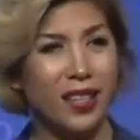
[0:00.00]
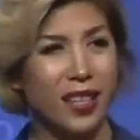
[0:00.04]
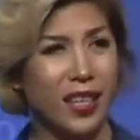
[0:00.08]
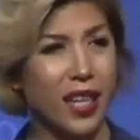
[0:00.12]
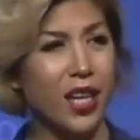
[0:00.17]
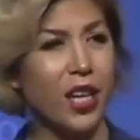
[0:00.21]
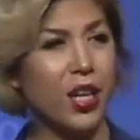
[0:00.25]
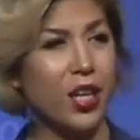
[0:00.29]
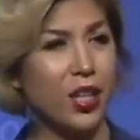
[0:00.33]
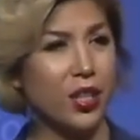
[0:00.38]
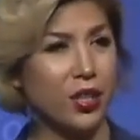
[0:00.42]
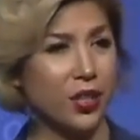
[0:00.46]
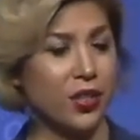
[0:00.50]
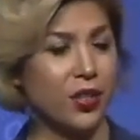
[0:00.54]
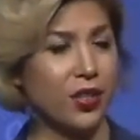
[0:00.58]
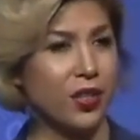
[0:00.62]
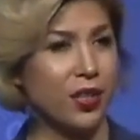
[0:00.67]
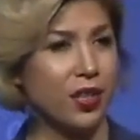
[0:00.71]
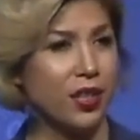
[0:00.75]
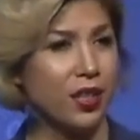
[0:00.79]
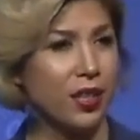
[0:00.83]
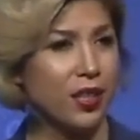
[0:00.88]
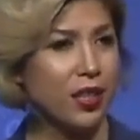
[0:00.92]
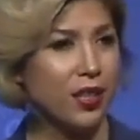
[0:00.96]
years
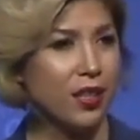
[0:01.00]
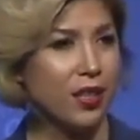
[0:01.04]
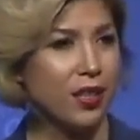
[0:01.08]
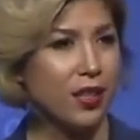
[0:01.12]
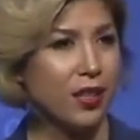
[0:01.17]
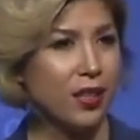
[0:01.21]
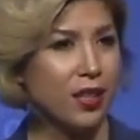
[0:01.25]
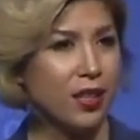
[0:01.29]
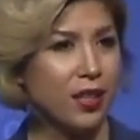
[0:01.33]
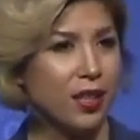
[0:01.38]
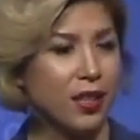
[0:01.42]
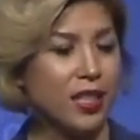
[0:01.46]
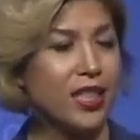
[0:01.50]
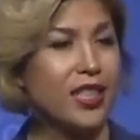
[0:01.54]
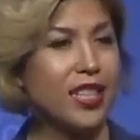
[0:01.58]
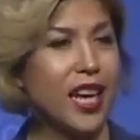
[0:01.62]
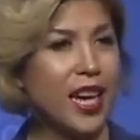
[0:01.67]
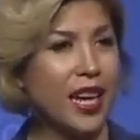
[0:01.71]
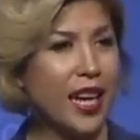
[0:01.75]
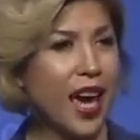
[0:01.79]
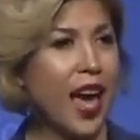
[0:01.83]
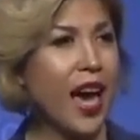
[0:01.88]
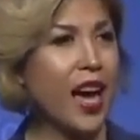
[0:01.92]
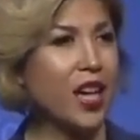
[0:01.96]
to take
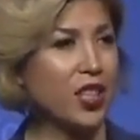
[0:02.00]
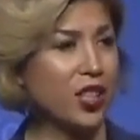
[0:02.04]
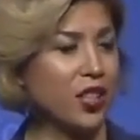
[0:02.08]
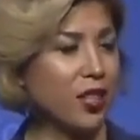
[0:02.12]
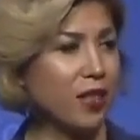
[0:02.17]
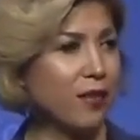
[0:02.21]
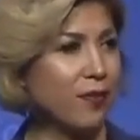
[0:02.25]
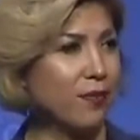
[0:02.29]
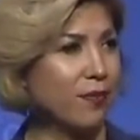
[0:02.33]
action,